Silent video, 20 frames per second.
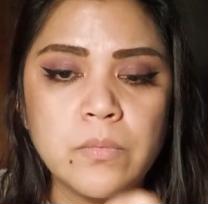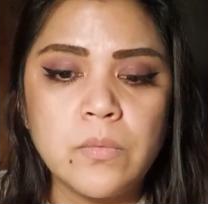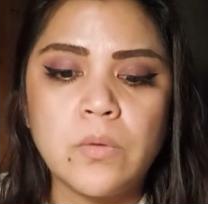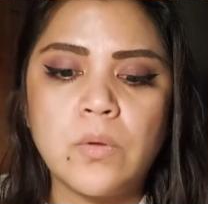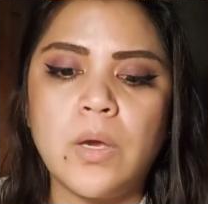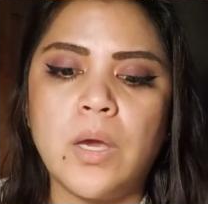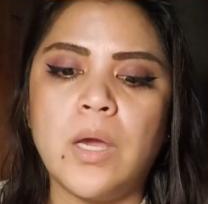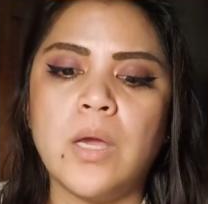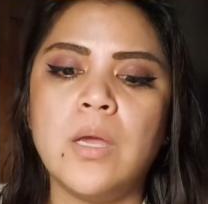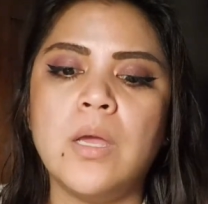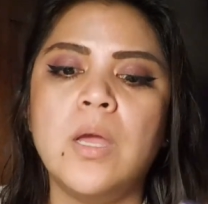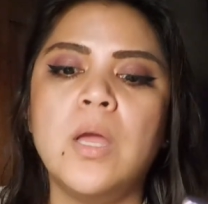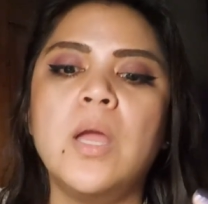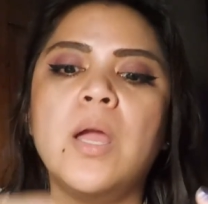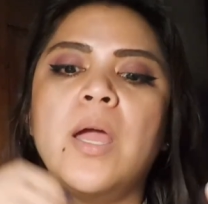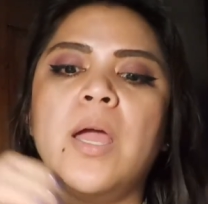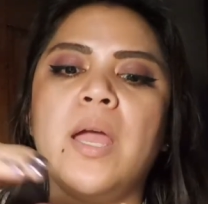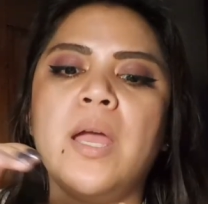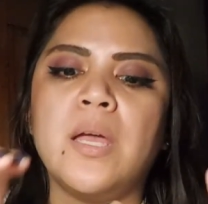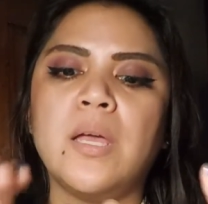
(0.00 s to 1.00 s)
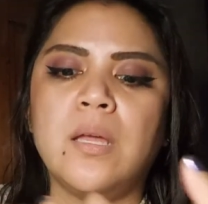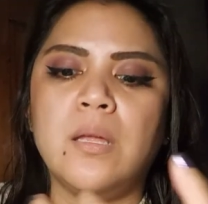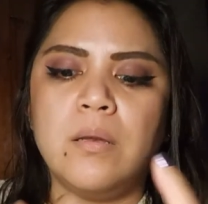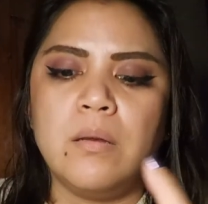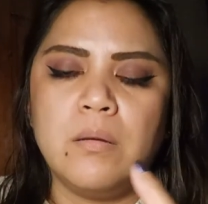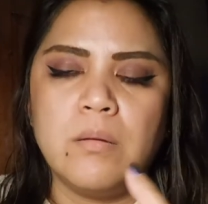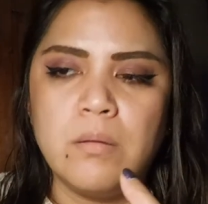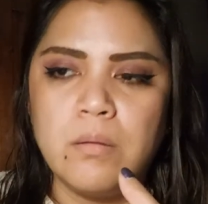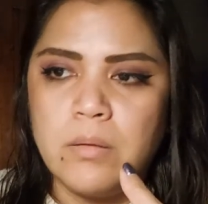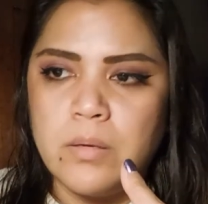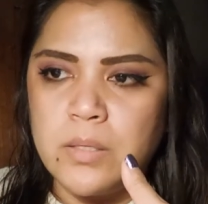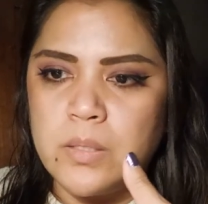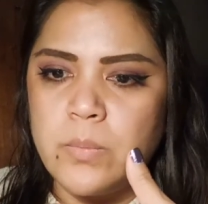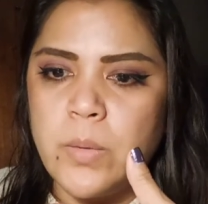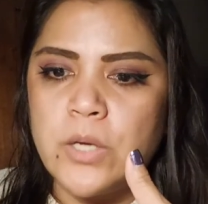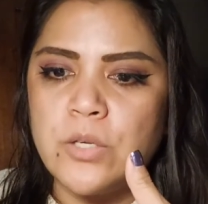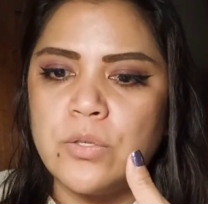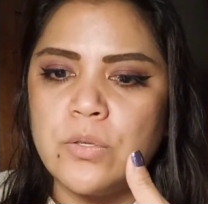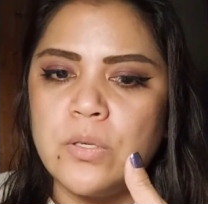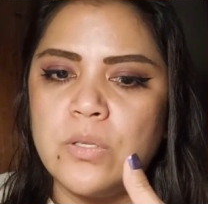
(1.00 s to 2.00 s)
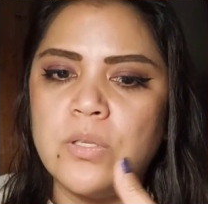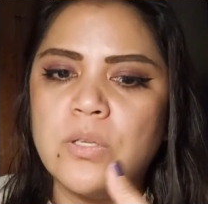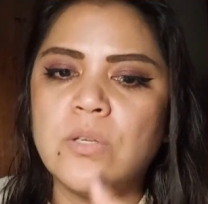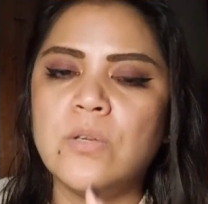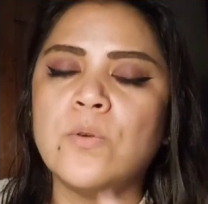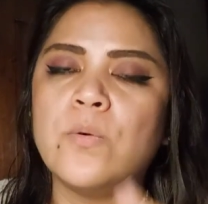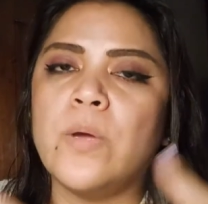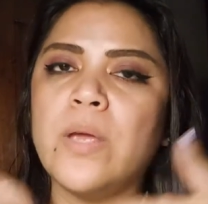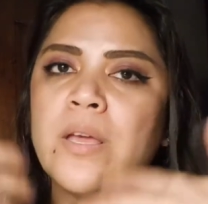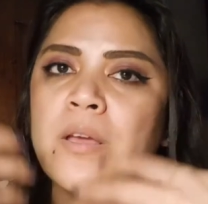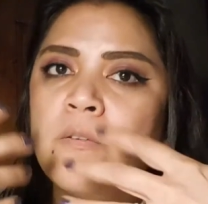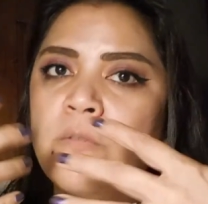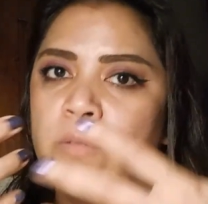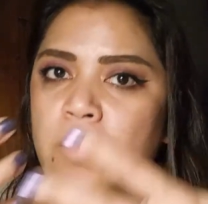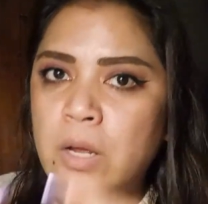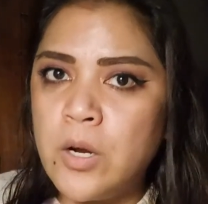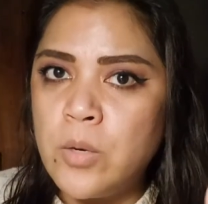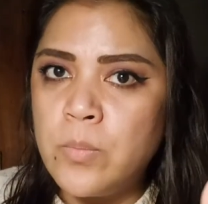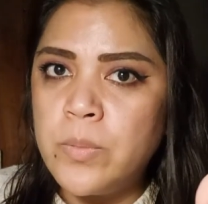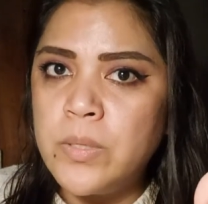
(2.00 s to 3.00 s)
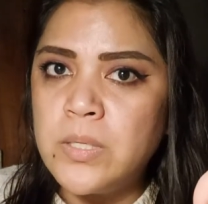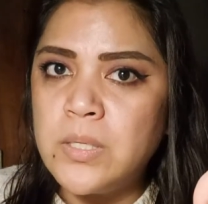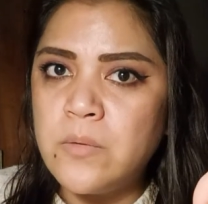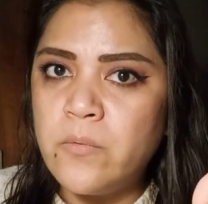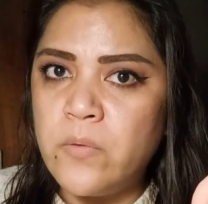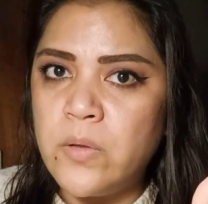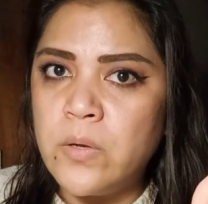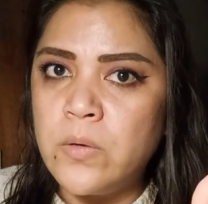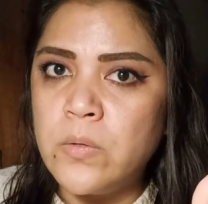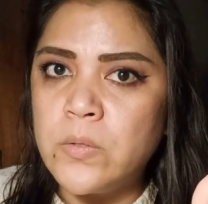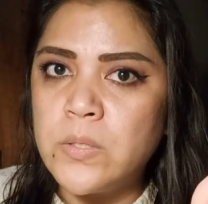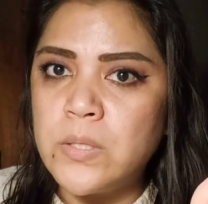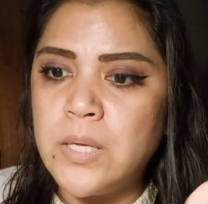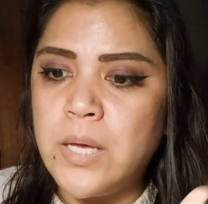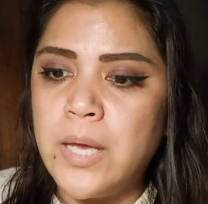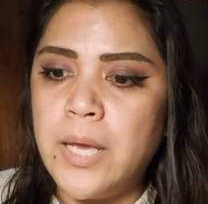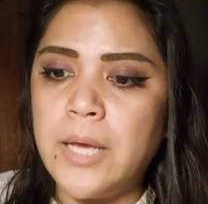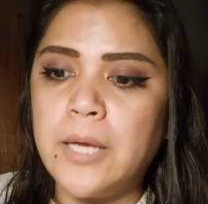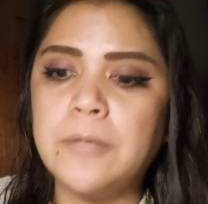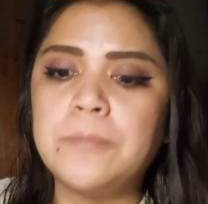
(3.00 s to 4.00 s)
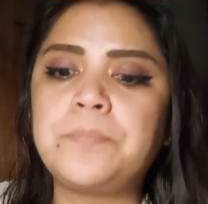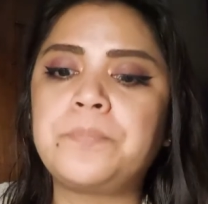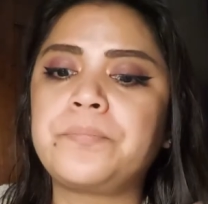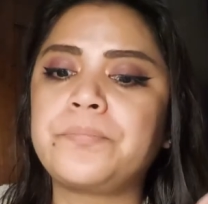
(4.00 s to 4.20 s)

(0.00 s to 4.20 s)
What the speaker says: Okay, and especially too, if therapist feels like,